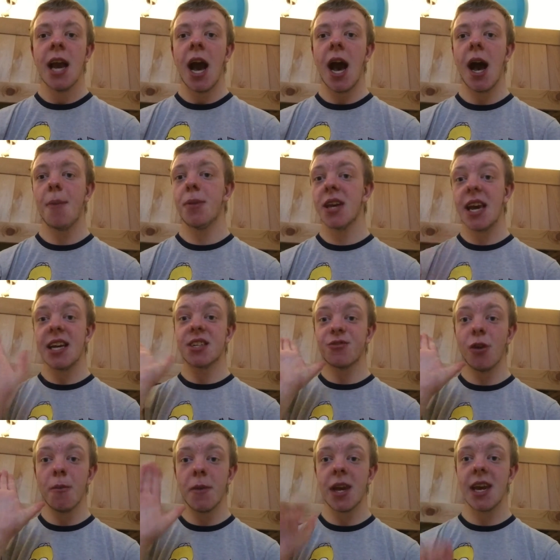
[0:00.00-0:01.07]
Uh, but yes,
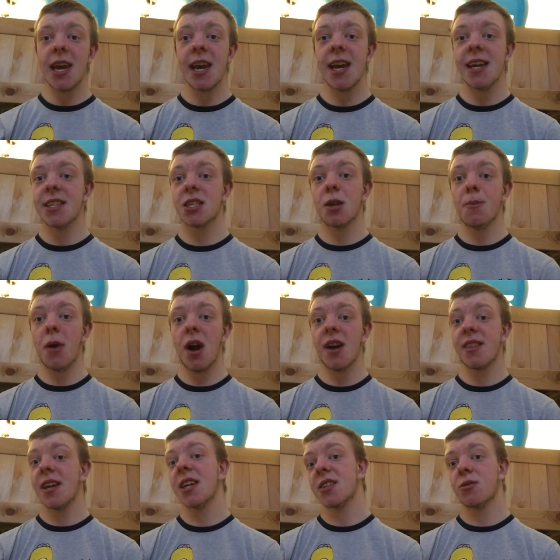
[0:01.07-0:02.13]
from me here, it's goodbye.
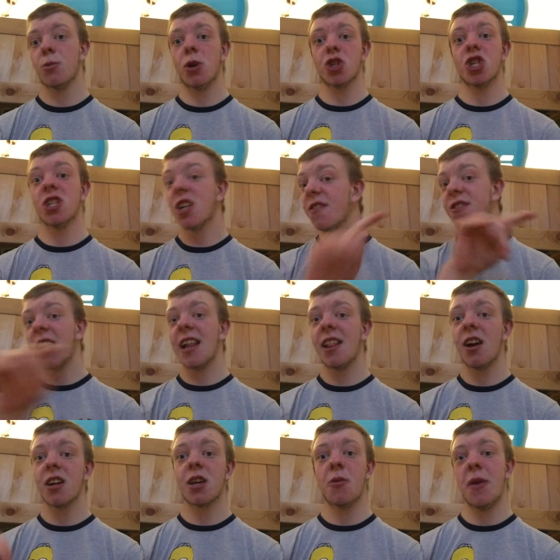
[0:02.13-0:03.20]
Thanks for watching. Don't forget to
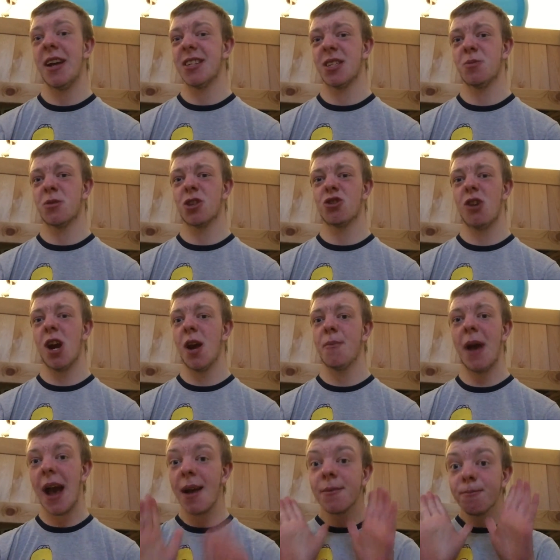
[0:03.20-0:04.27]
like, comment, and subscribe.
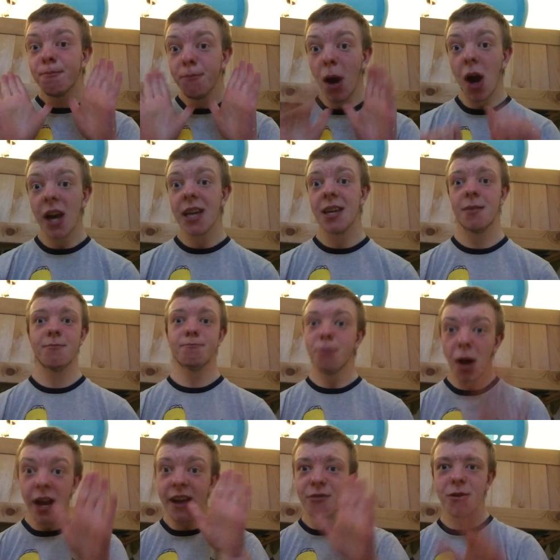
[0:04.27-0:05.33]
And bye.
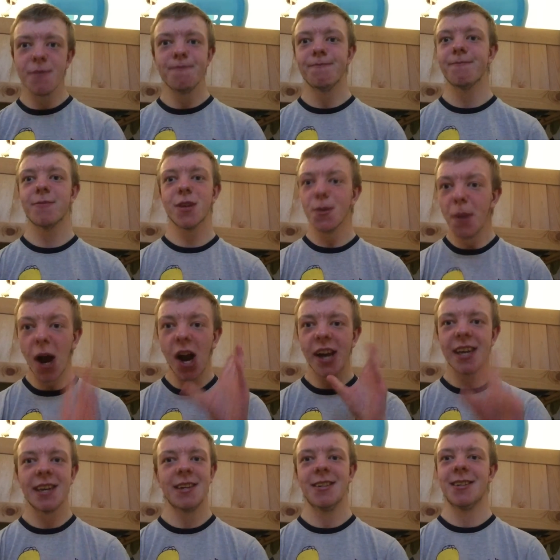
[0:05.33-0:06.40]
Bye, everyone. Goodbye.
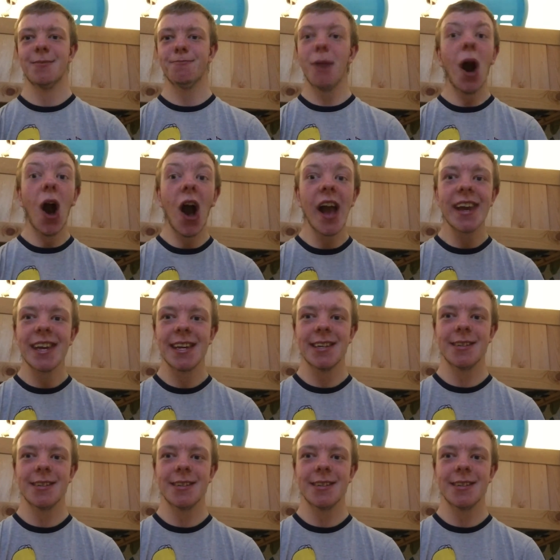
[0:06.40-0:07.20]
Bye.